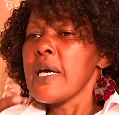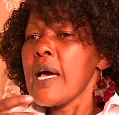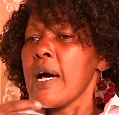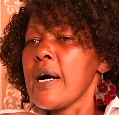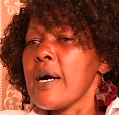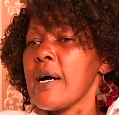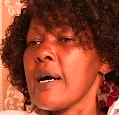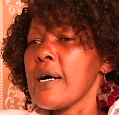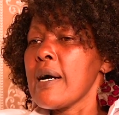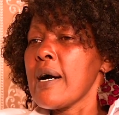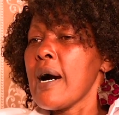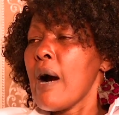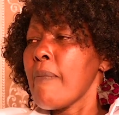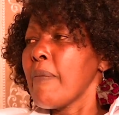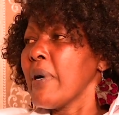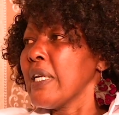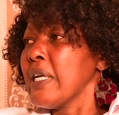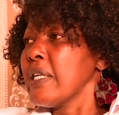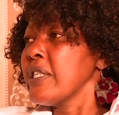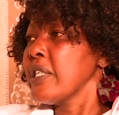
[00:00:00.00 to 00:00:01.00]
I'm
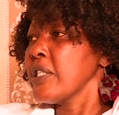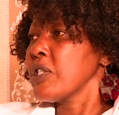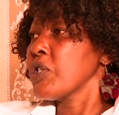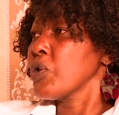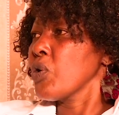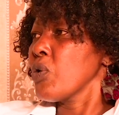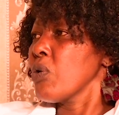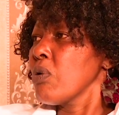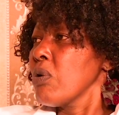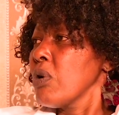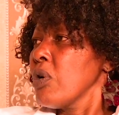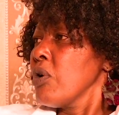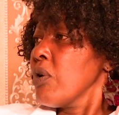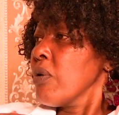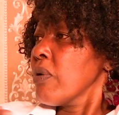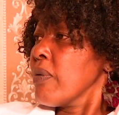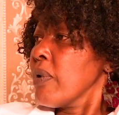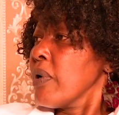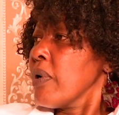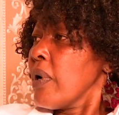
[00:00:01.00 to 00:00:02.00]
a lady, so
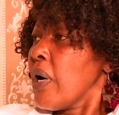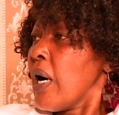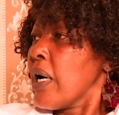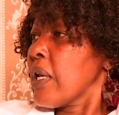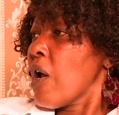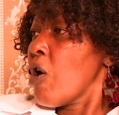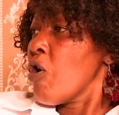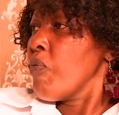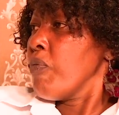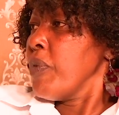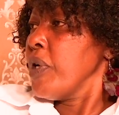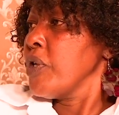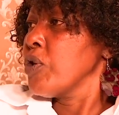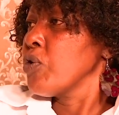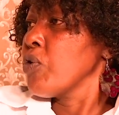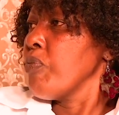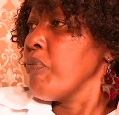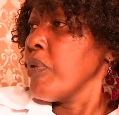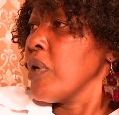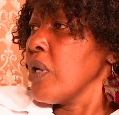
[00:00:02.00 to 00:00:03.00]
allow me
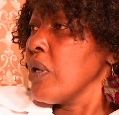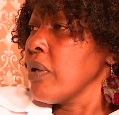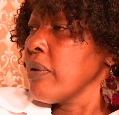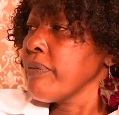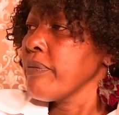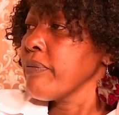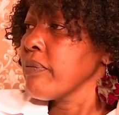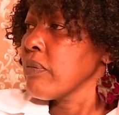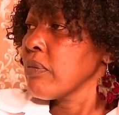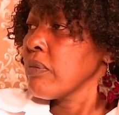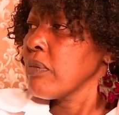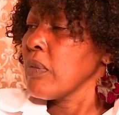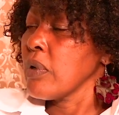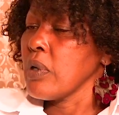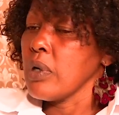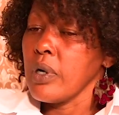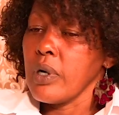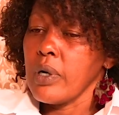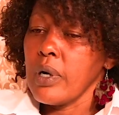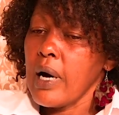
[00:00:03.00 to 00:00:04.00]
to be
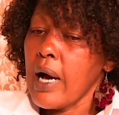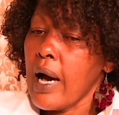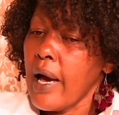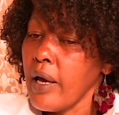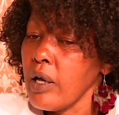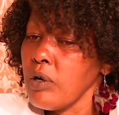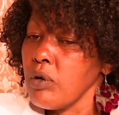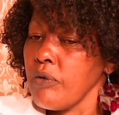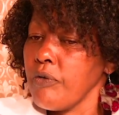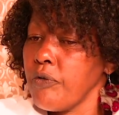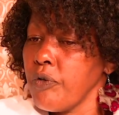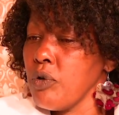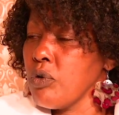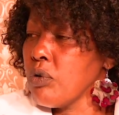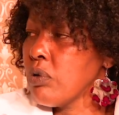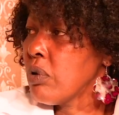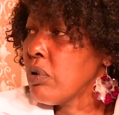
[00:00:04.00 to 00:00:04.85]
ahead of you.